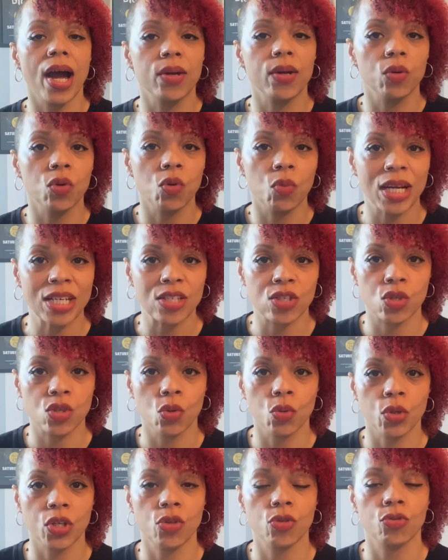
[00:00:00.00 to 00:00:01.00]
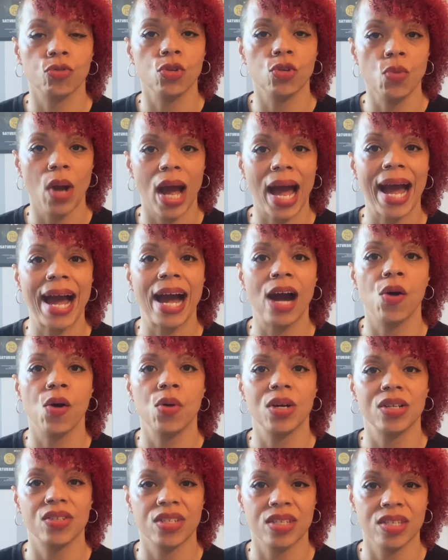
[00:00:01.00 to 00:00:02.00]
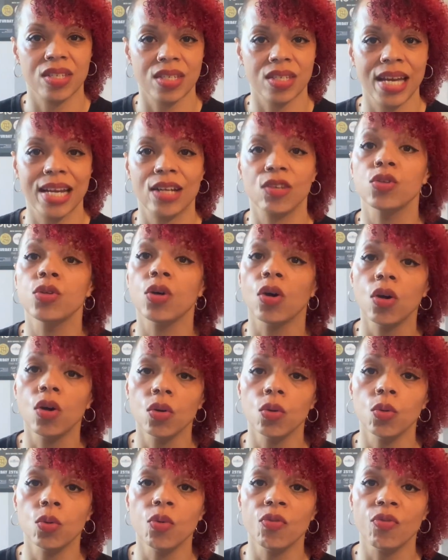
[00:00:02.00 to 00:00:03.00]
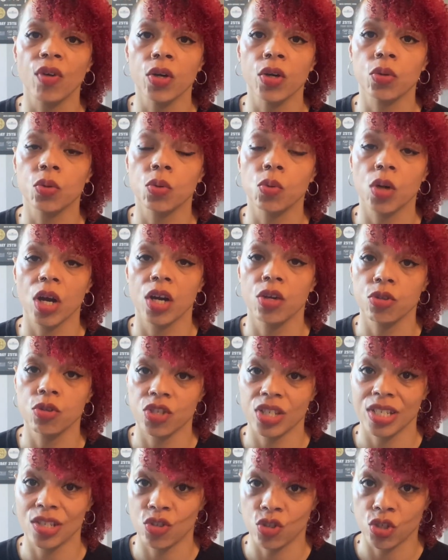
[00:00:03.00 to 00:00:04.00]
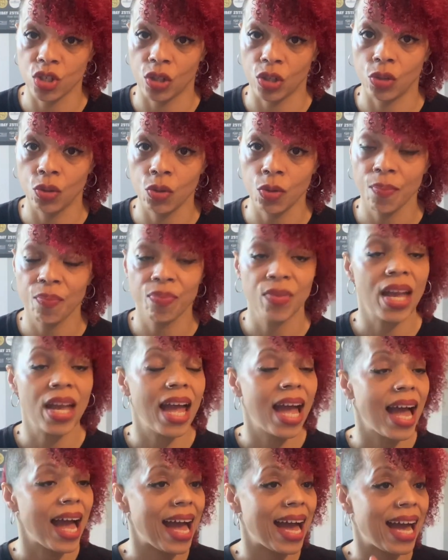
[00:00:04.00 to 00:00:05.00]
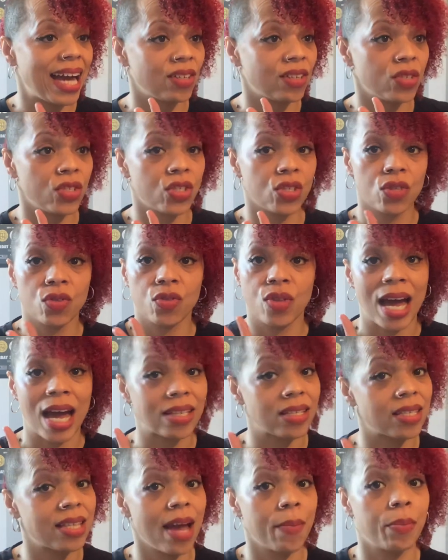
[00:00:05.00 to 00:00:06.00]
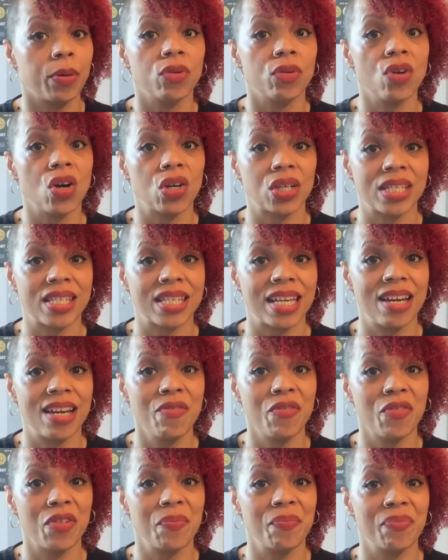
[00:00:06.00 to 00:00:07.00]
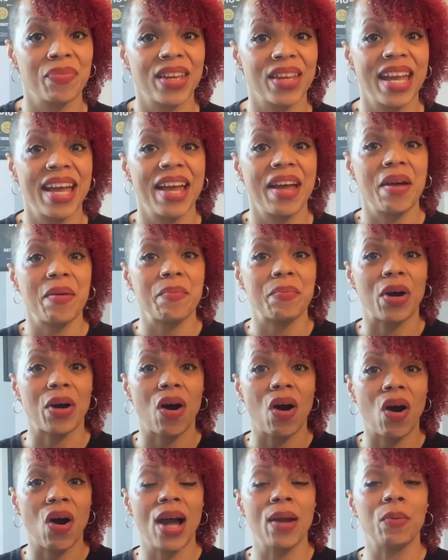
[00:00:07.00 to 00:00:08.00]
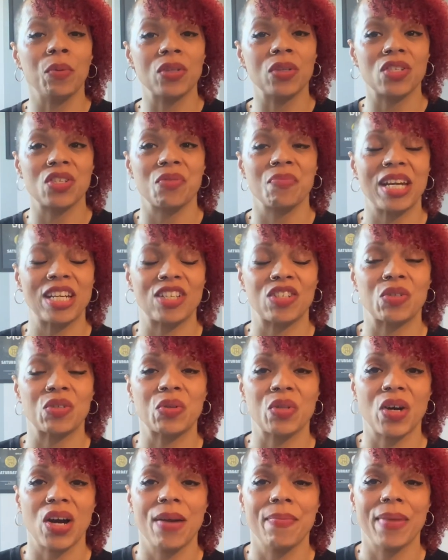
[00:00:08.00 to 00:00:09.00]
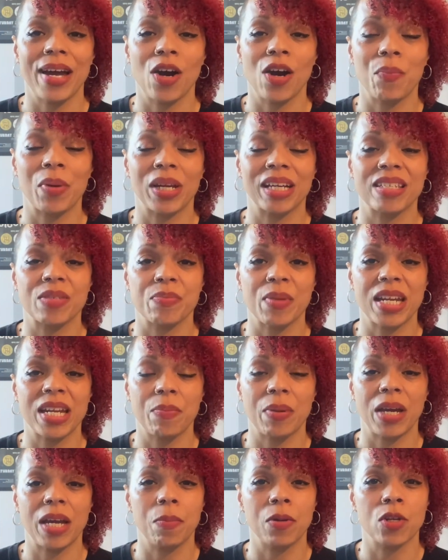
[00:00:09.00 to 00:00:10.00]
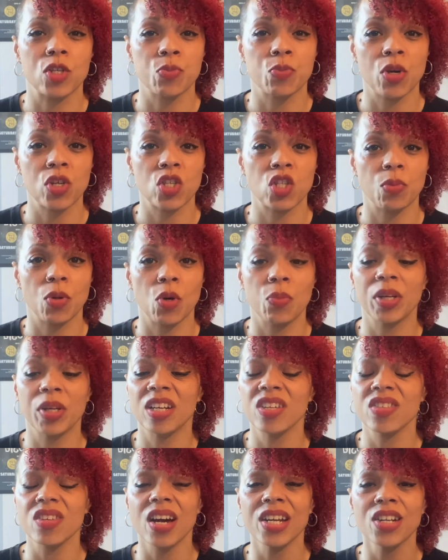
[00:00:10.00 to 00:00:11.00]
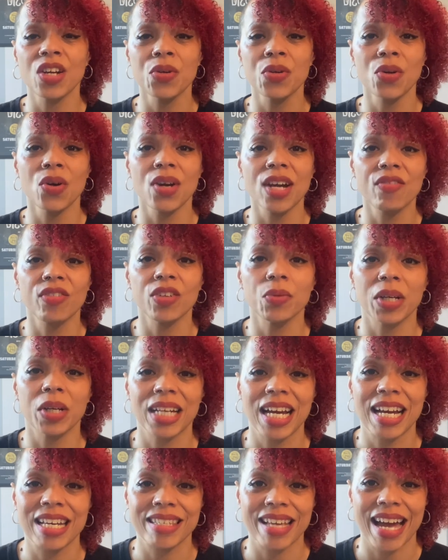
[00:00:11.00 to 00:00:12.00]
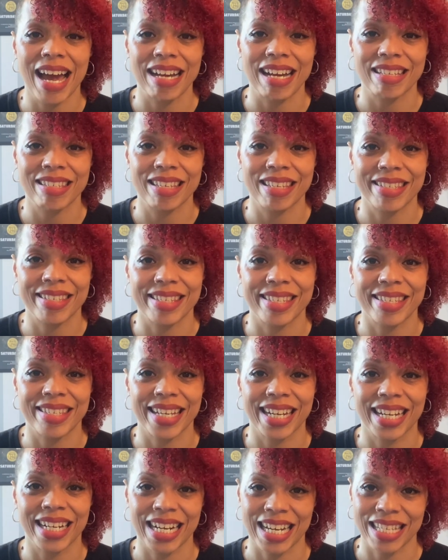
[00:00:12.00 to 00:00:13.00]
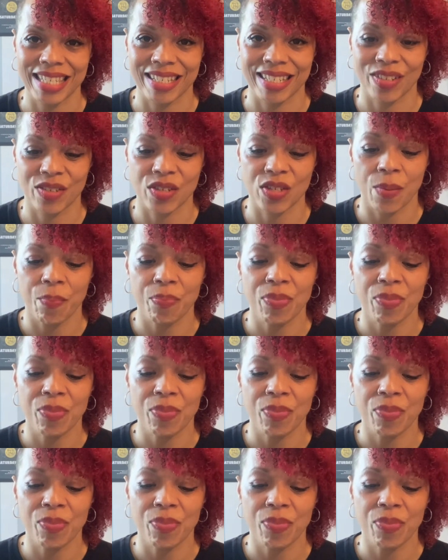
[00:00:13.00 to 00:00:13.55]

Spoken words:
always talk you through how to sing. Not all vocal coaches do, and that's their prerogative. But I want to make sure that I'm helping as many people as possible because I know not everyone has access to singing lessons.